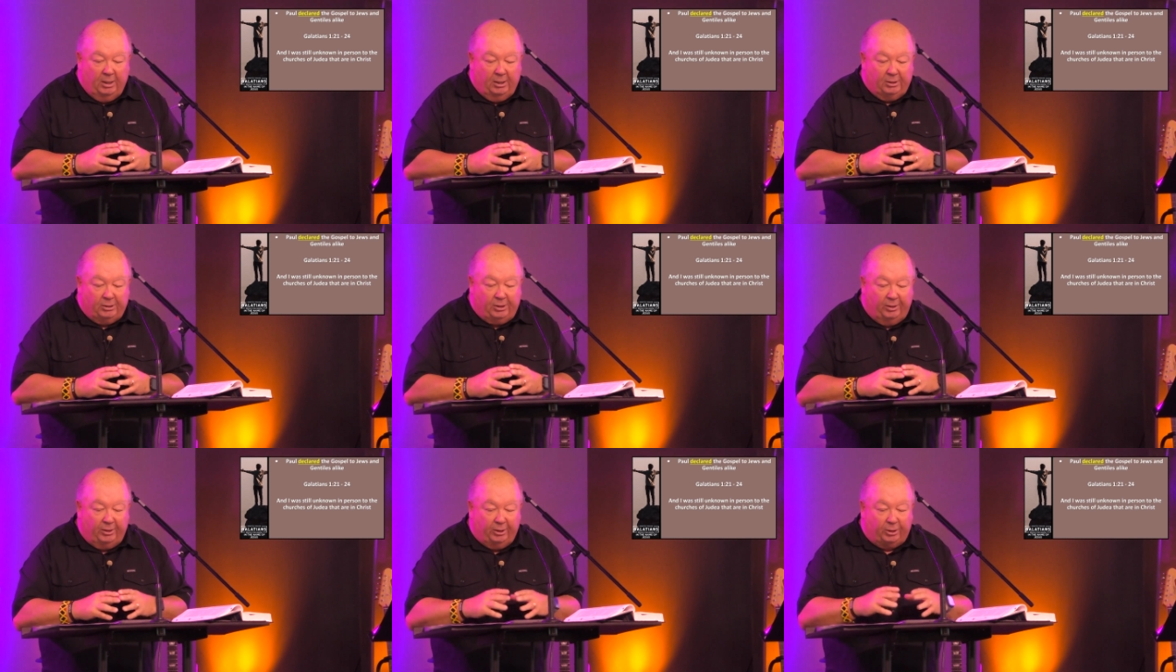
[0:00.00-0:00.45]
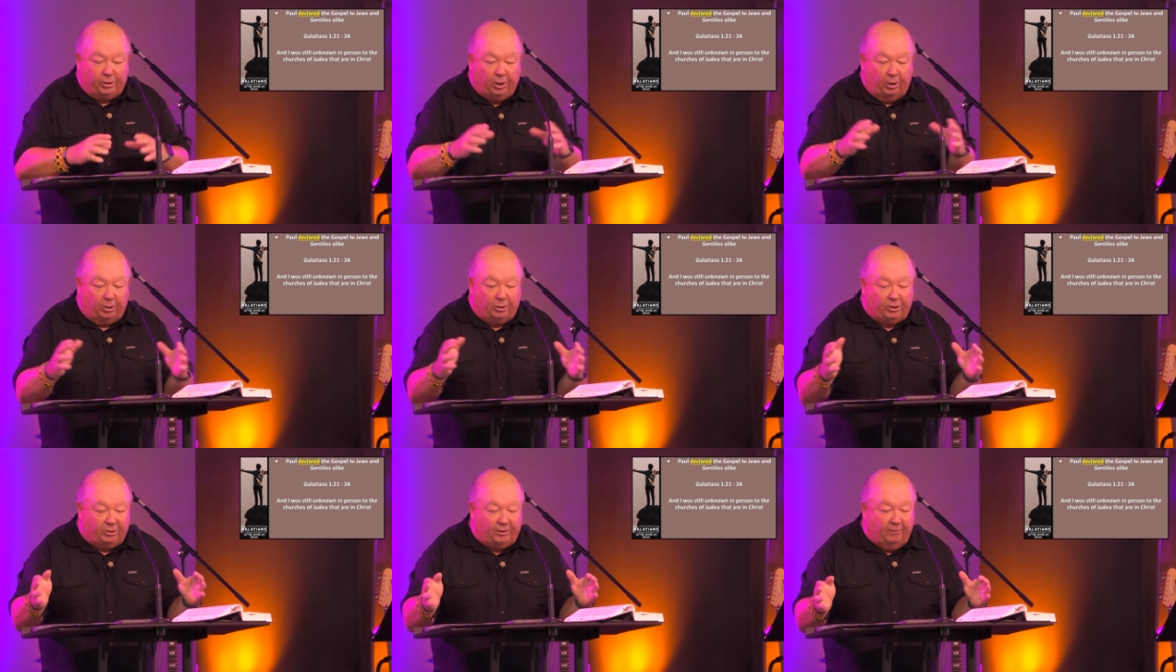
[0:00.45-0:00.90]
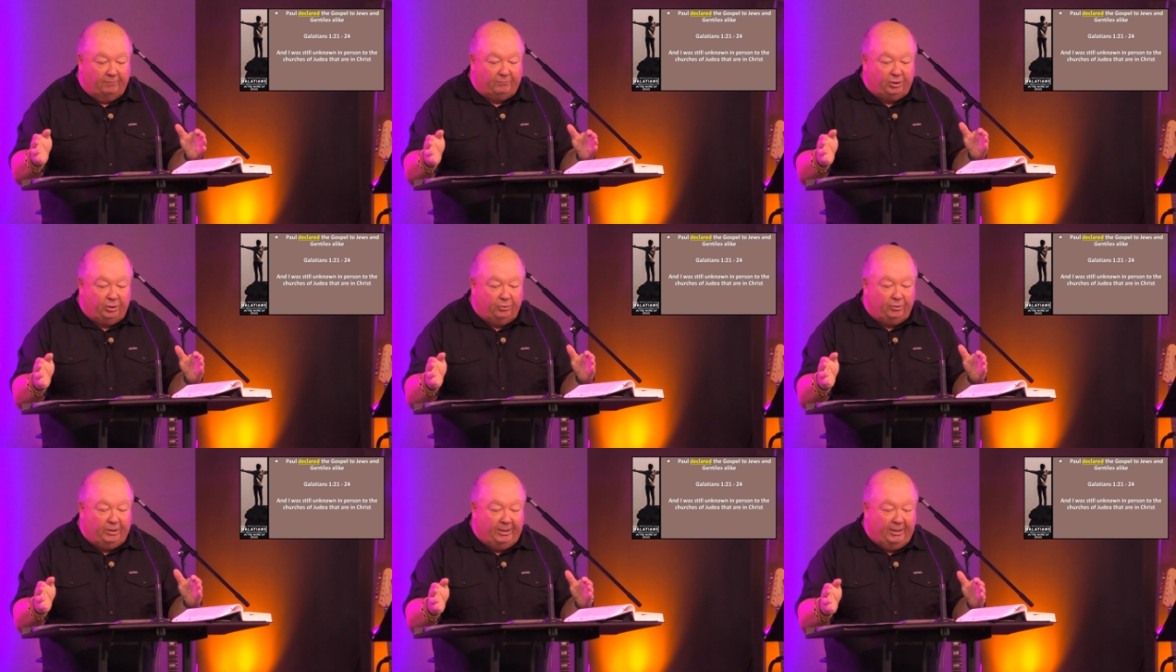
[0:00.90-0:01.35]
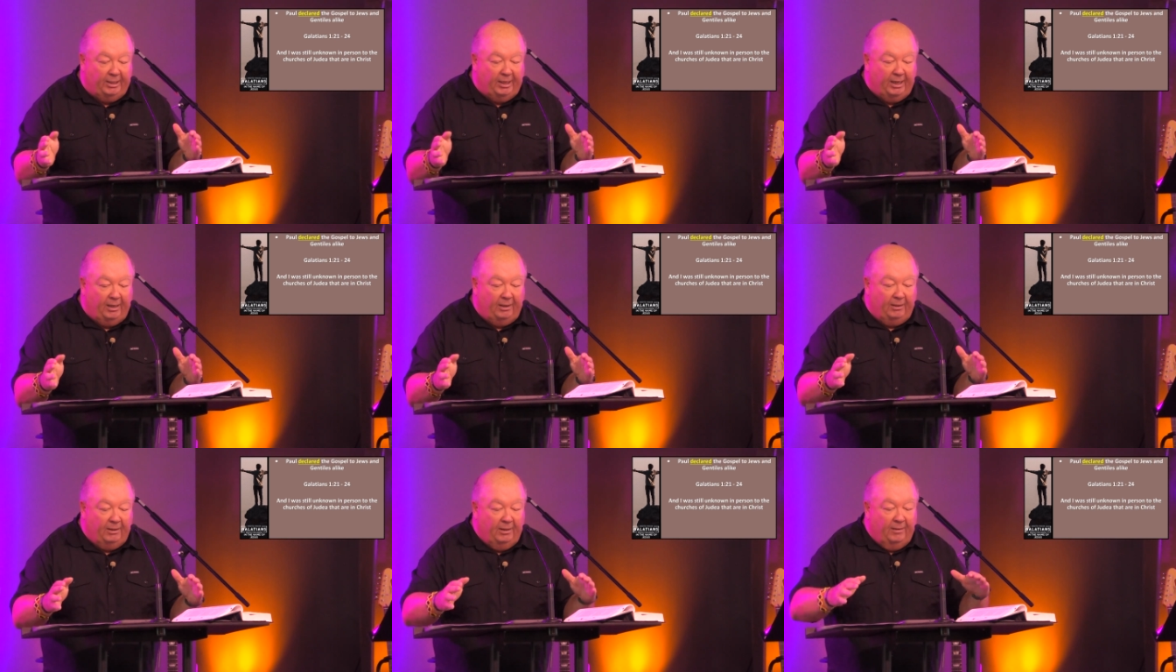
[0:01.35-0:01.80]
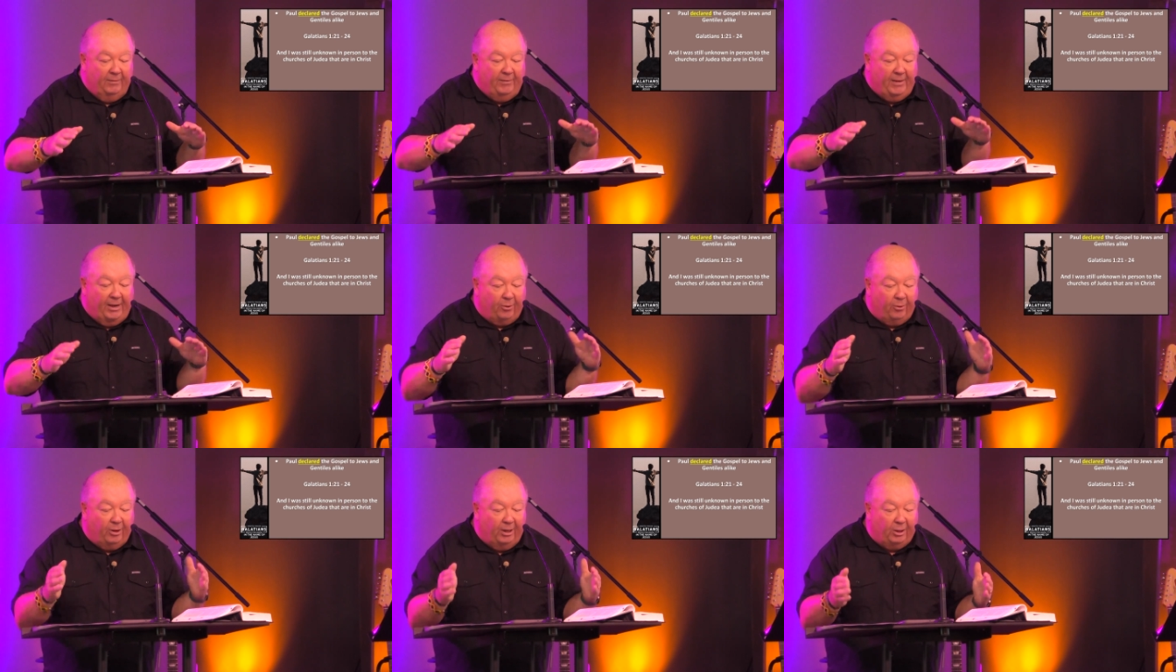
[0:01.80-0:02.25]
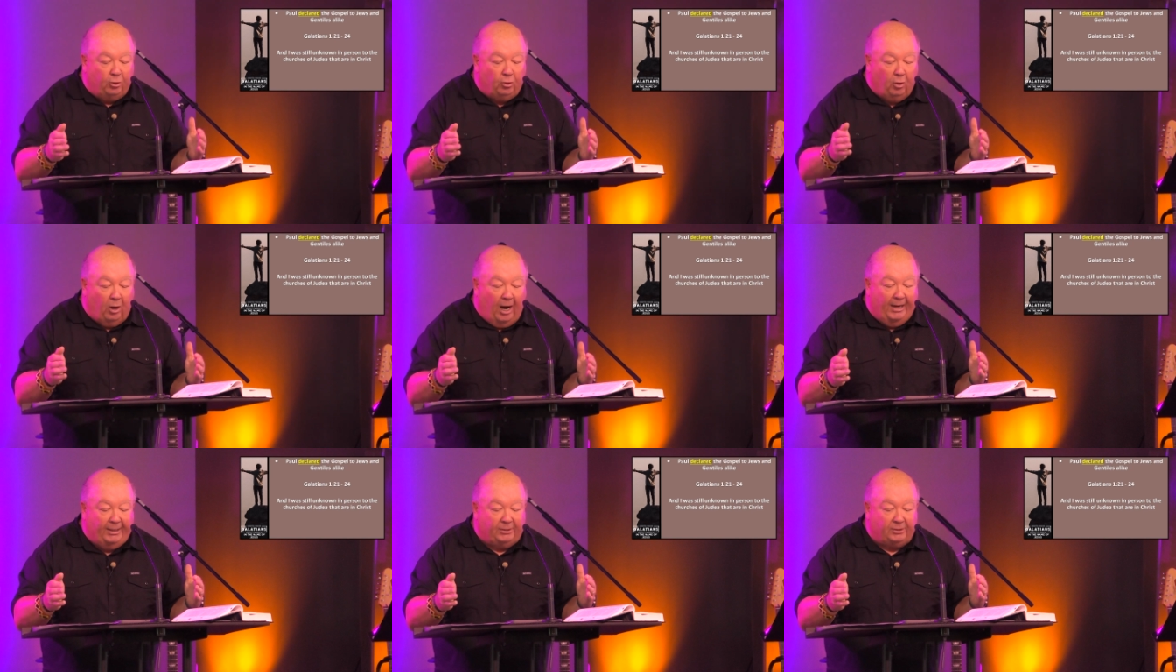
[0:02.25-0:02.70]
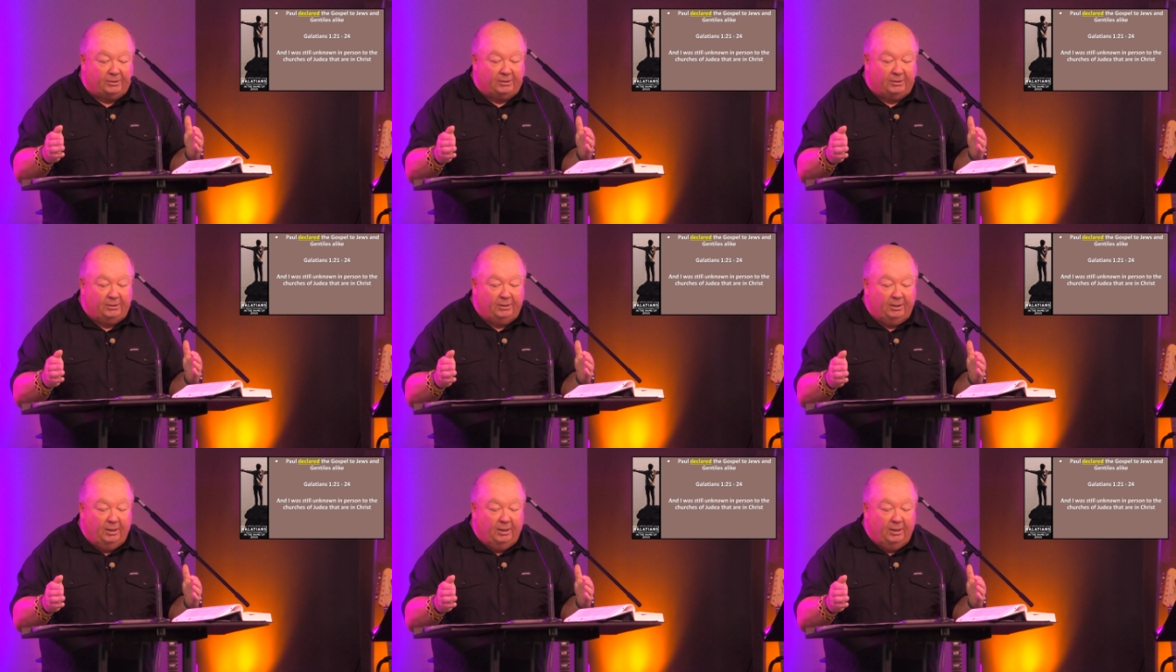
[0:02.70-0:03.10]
to the churches of Judea that are in Christ.